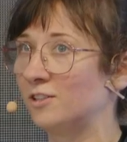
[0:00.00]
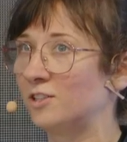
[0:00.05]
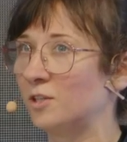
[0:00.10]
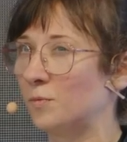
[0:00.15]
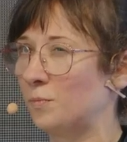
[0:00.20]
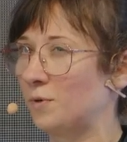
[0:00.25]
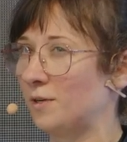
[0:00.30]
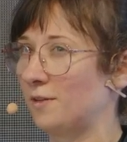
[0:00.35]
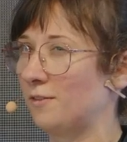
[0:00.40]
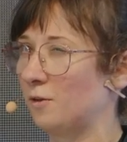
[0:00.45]

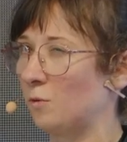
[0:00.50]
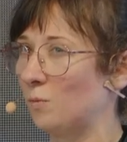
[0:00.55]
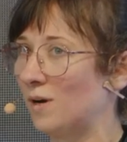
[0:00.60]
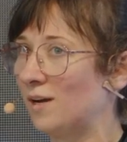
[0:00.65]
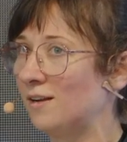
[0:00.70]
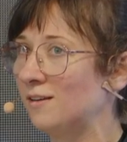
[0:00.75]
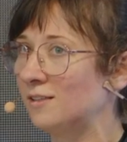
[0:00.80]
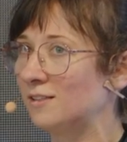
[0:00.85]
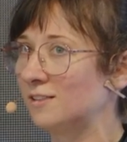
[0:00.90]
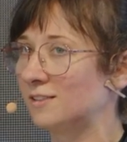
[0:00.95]
interpret the
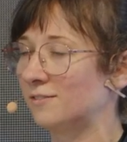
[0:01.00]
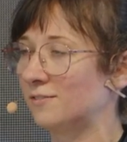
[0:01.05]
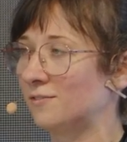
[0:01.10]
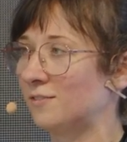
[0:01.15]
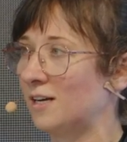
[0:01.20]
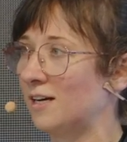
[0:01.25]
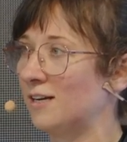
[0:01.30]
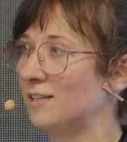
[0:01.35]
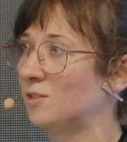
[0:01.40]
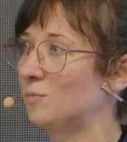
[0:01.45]
one
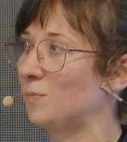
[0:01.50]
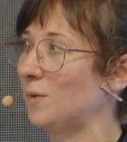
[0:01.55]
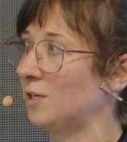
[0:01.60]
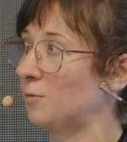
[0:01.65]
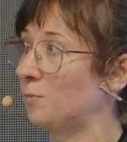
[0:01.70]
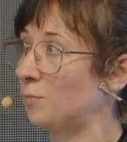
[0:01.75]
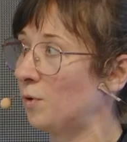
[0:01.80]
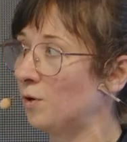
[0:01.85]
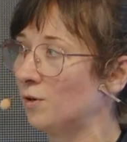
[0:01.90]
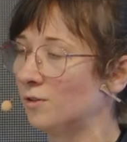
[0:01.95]
device but
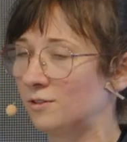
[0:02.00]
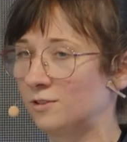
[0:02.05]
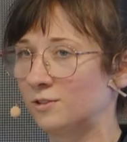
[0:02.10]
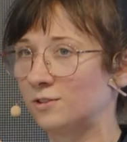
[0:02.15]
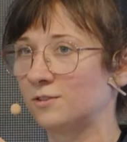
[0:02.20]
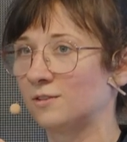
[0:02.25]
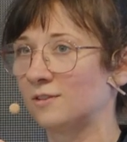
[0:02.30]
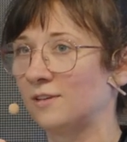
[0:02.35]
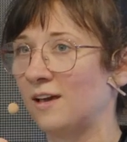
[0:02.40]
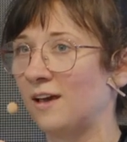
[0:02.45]
put
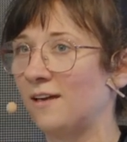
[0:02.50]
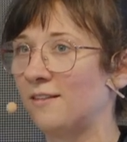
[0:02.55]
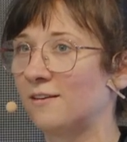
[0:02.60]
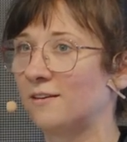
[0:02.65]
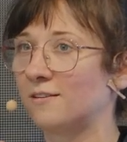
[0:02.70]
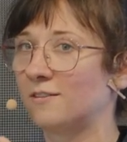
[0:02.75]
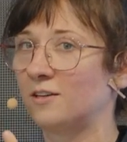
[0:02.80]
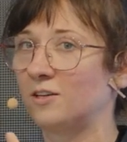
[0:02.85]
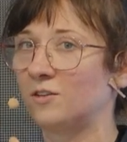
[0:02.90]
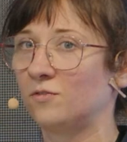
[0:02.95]

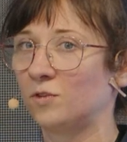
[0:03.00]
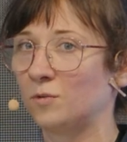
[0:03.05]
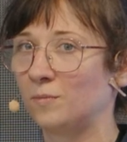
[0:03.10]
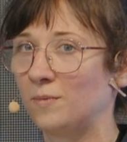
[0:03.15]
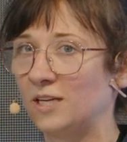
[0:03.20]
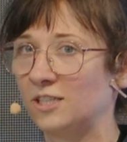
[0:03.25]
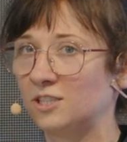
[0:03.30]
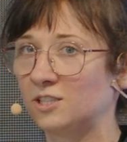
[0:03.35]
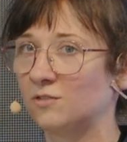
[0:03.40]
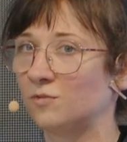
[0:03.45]
together the
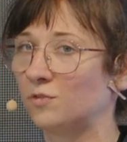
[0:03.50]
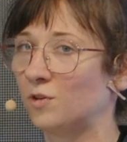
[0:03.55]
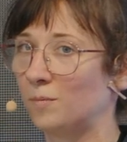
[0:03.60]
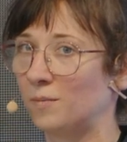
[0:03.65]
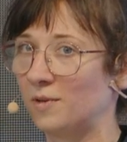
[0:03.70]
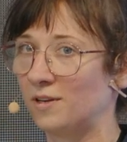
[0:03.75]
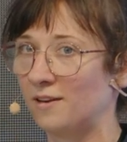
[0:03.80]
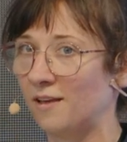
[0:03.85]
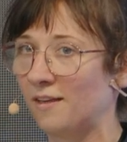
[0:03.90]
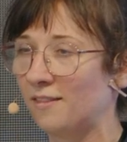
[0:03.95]
information
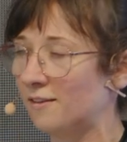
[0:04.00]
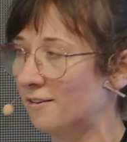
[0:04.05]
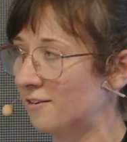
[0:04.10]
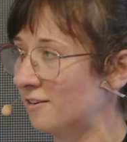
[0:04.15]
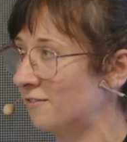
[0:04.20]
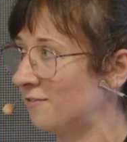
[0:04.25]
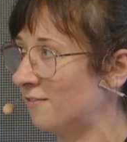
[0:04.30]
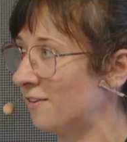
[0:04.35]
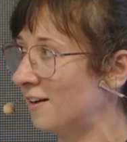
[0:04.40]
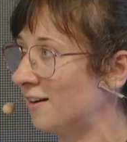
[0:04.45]
from another
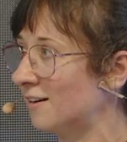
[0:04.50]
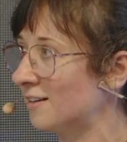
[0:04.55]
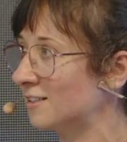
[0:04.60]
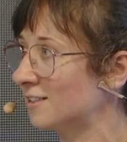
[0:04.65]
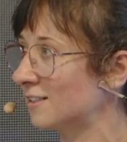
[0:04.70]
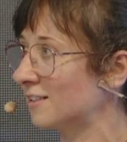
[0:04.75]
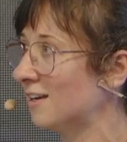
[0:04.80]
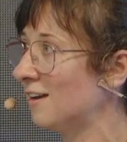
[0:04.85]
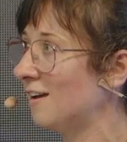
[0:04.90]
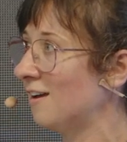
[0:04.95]

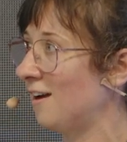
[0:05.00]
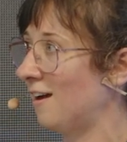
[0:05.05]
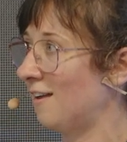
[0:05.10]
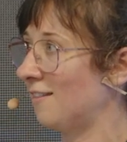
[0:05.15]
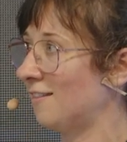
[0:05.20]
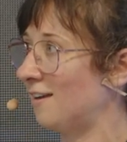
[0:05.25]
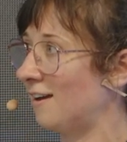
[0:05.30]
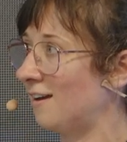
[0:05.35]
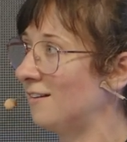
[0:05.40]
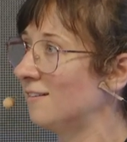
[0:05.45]
device
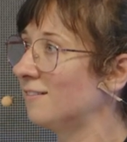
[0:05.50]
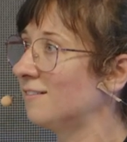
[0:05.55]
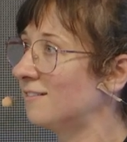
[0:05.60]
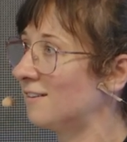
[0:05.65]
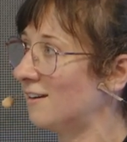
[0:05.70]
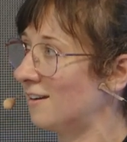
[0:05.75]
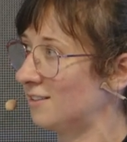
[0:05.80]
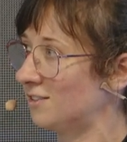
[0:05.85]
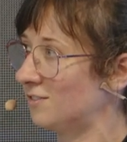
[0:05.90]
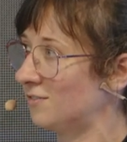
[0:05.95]
and then it
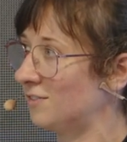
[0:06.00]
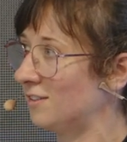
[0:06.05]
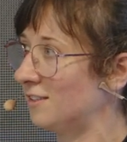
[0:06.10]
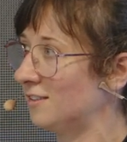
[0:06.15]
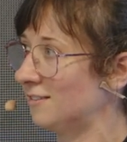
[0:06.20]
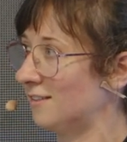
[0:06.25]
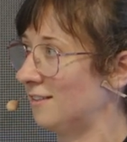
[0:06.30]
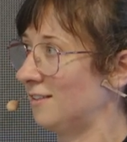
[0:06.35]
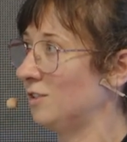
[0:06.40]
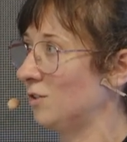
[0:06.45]
does
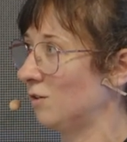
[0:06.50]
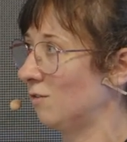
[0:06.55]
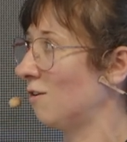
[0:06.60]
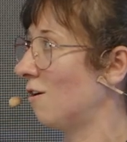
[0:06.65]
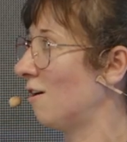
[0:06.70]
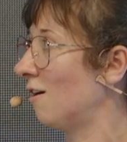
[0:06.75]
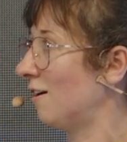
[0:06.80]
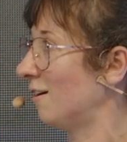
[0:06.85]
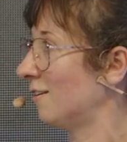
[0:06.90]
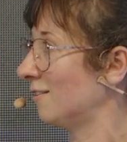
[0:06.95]
fit and you
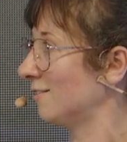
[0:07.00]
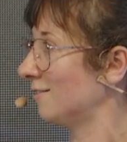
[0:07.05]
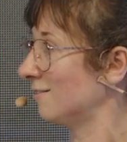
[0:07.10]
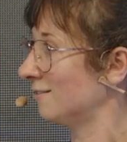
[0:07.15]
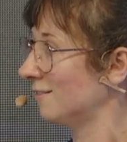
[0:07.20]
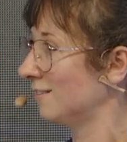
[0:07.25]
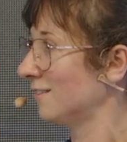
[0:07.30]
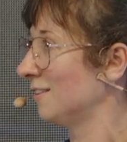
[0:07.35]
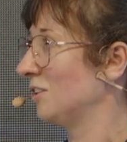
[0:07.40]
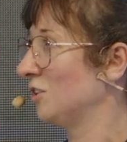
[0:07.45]
learn
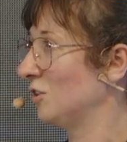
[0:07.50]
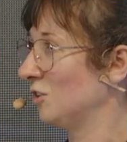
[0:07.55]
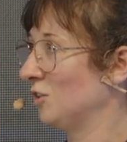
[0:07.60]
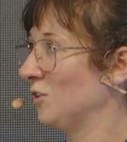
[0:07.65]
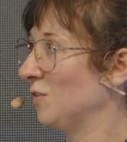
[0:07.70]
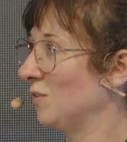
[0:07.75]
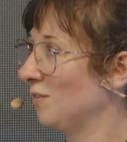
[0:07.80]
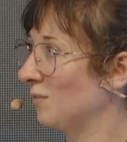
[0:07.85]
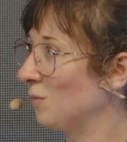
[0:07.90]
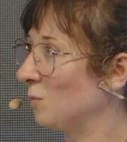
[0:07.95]

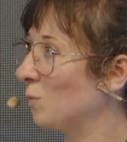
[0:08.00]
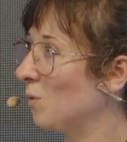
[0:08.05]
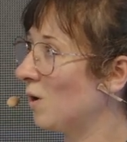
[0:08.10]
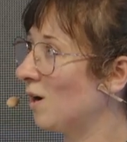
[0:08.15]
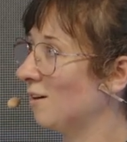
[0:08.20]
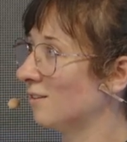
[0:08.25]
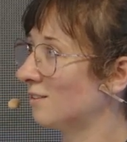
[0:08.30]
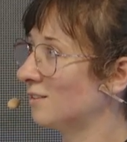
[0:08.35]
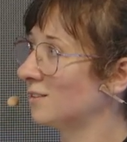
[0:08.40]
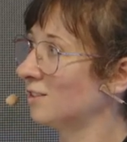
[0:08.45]

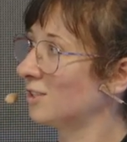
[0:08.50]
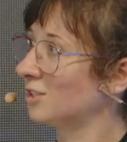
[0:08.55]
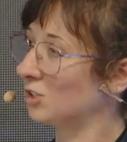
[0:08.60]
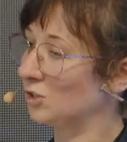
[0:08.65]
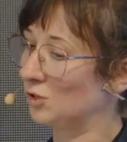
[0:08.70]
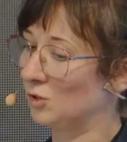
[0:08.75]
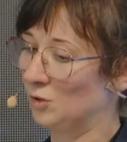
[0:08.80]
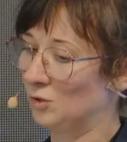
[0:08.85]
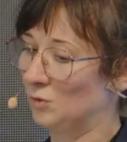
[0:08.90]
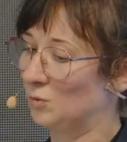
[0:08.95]
what
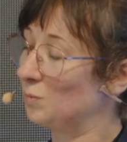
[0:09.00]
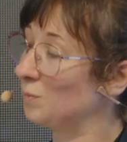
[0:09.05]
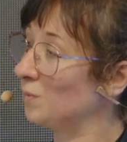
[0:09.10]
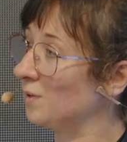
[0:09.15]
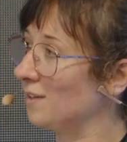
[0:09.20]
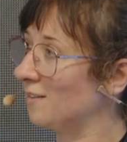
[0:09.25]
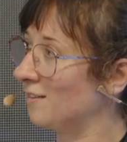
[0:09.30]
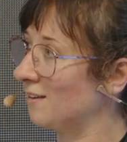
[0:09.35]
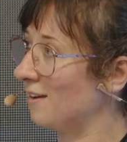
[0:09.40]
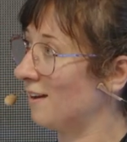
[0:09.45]
could
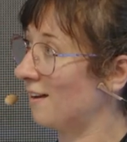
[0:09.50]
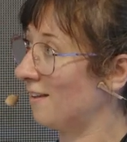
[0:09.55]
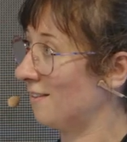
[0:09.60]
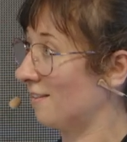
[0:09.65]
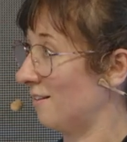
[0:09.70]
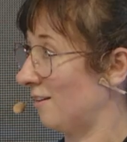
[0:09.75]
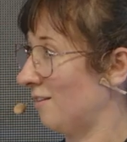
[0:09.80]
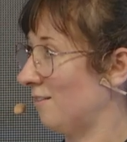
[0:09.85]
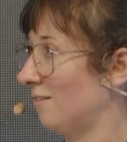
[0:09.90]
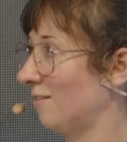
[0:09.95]
be the
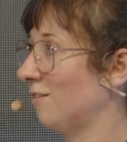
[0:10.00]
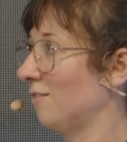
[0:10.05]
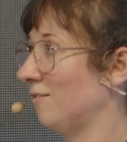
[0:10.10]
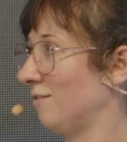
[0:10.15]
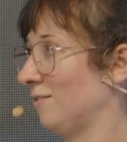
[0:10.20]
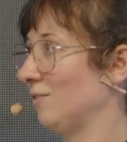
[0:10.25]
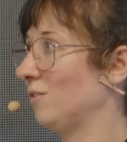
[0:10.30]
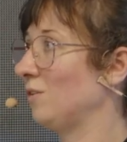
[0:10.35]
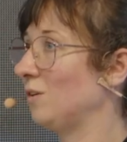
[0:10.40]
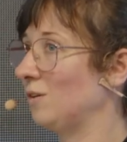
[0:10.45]
other,
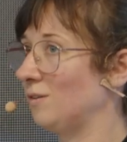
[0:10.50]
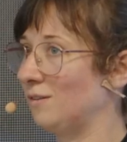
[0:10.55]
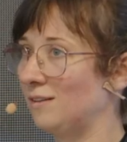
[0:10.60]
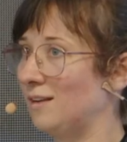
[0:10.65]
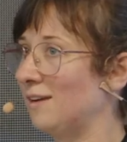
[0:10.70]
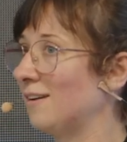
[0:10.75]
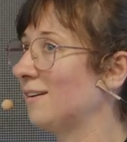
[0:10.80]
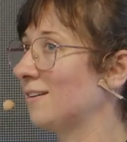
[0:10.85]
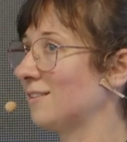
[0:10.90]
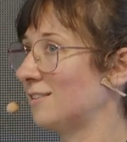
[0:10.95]

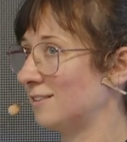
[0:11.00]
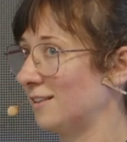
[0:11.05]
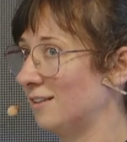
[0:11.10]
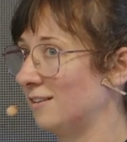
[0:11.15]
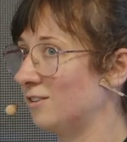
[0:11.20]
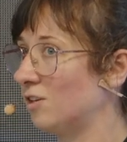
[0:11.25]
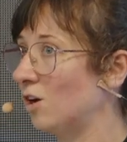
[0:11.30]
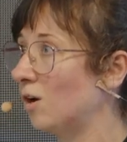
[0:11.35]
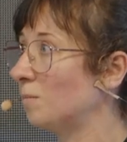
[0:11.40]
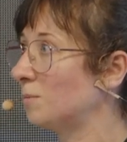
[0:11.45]
let us say
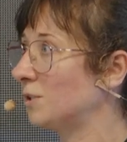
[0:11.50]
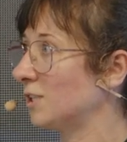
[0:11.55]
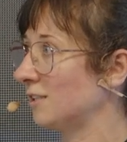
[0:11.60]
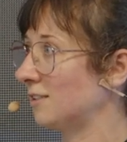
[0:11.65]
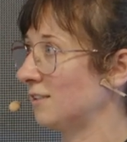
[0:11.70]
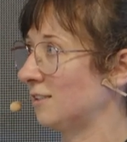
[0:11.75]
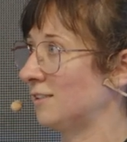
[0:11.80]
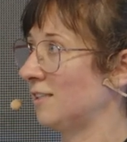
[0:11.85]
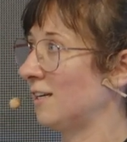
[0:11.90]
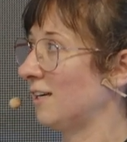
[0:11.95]
in
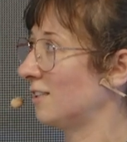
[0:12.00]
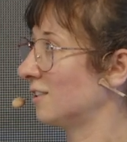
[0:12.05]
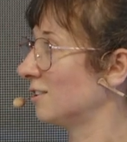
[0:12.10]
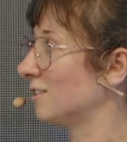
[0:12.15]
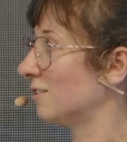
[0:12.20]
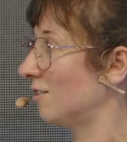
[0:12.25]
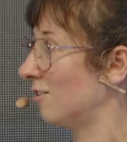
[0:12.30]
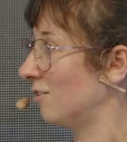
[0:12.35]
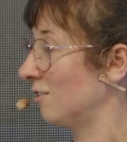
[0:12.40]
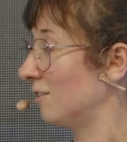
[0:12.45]
object
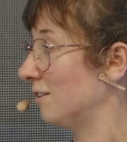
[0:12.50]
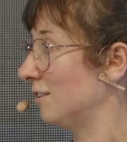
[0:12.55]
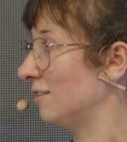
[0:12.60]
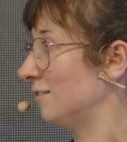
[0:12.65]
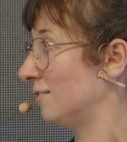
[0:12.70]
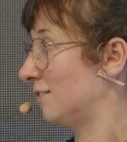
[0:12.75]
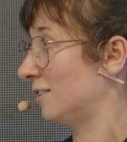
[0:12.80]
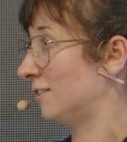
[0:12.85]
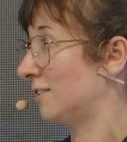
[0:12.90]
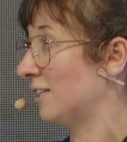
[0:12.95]
detection or
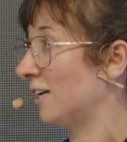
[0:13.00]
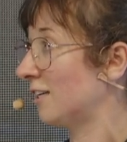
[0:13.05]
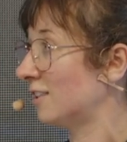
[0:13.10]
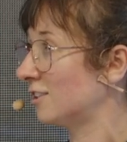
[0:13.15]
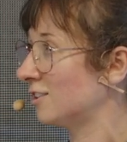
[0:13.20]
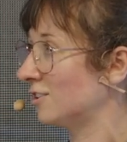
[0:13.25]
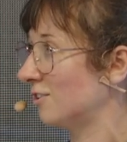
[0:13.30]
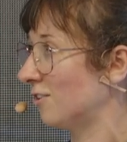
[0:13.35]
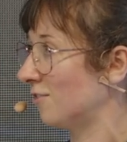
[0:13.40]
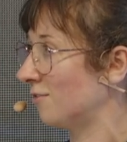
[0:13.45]
in
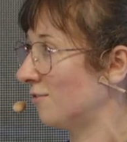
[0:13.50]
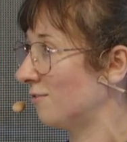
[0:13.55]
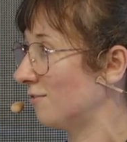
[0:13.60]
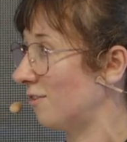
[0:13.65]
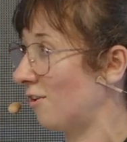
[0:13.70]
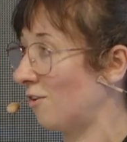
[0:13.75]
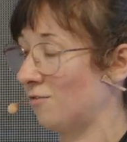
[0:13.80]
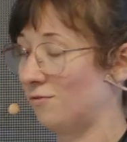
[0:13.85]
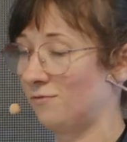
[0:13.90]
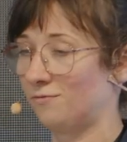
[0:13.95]
detection of,
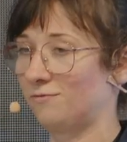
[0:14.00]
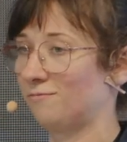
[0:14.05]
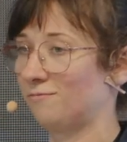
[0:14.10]
of